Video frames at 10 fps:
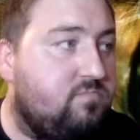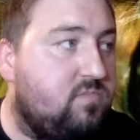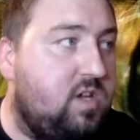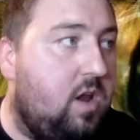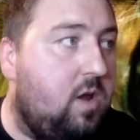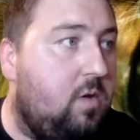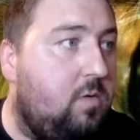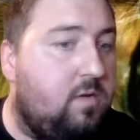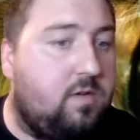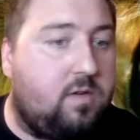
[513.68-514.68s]
you know
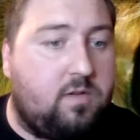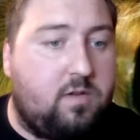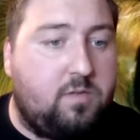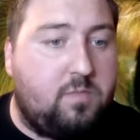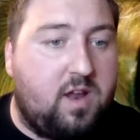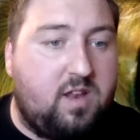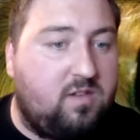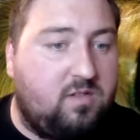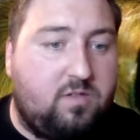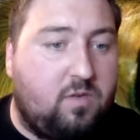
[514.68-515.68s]
you might
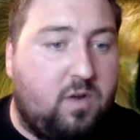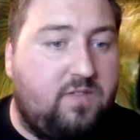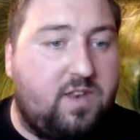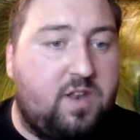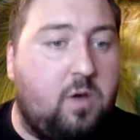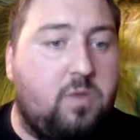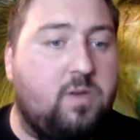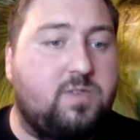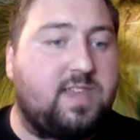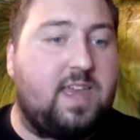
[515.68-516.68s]
not even know
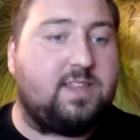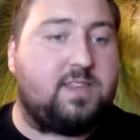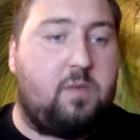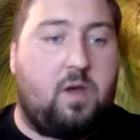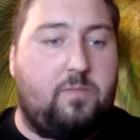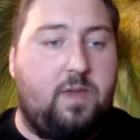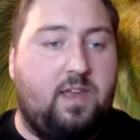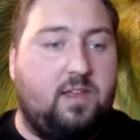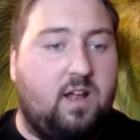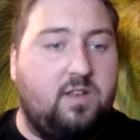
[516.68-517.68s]
those things they might
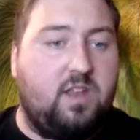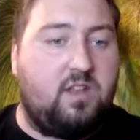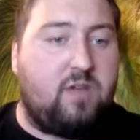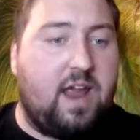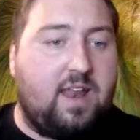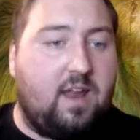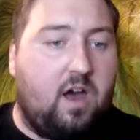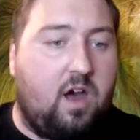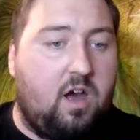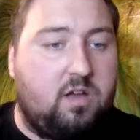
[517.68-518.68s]
be under the
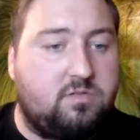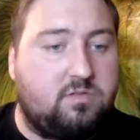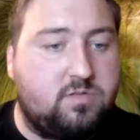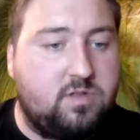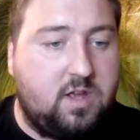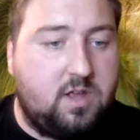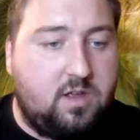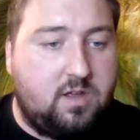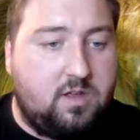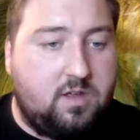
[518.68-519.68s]
radar
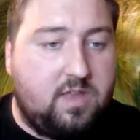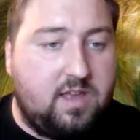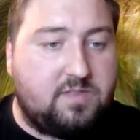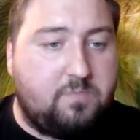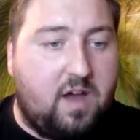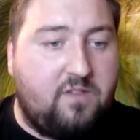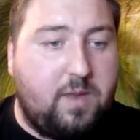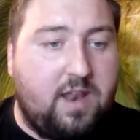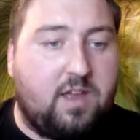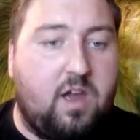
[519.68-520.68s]
things might have
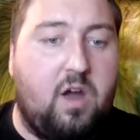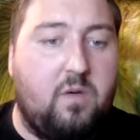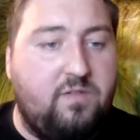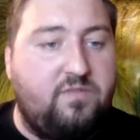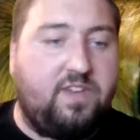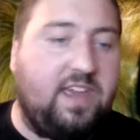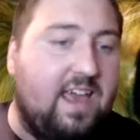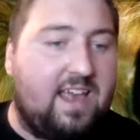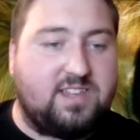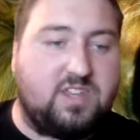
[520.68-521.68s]
been occurring for
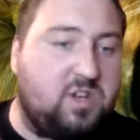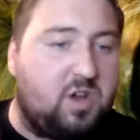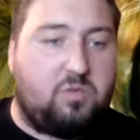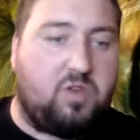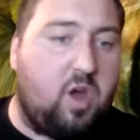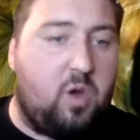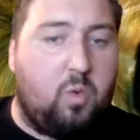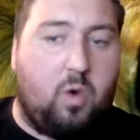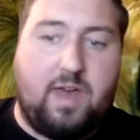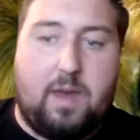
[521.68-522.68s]
years and you don't know
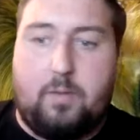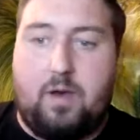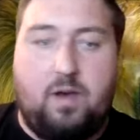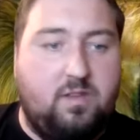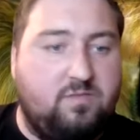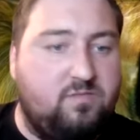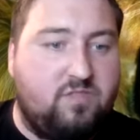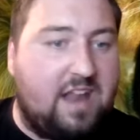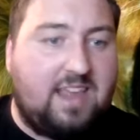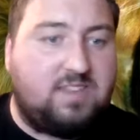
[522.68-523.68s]
what that pattern
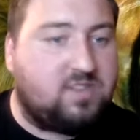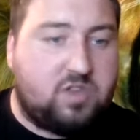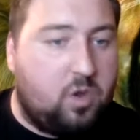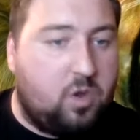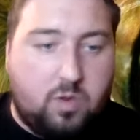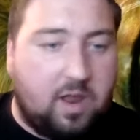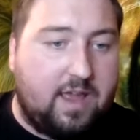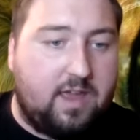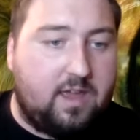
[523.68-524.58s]
relates to like